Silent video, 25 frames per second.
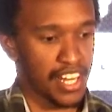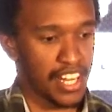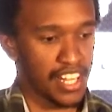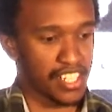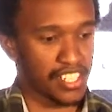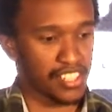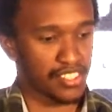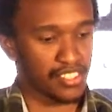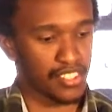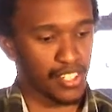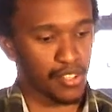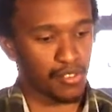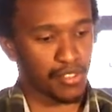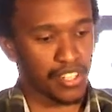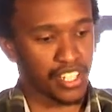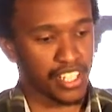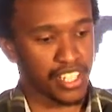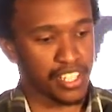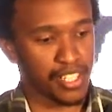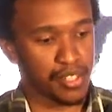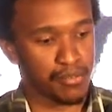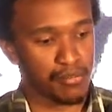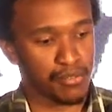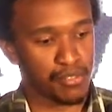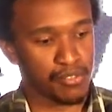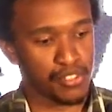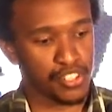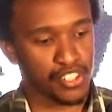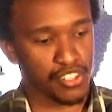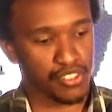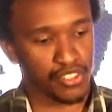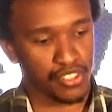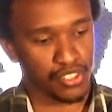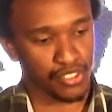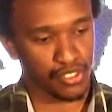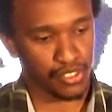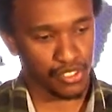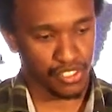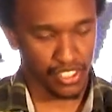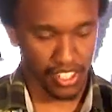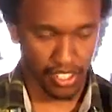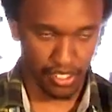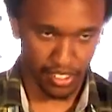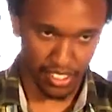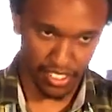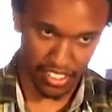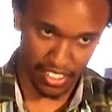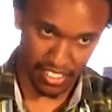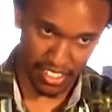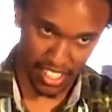just a quick game. Which of those two
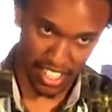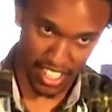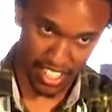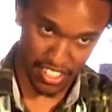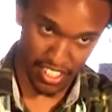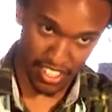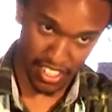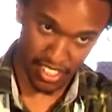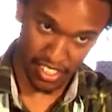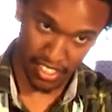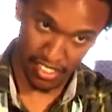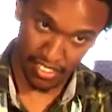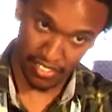circles is large?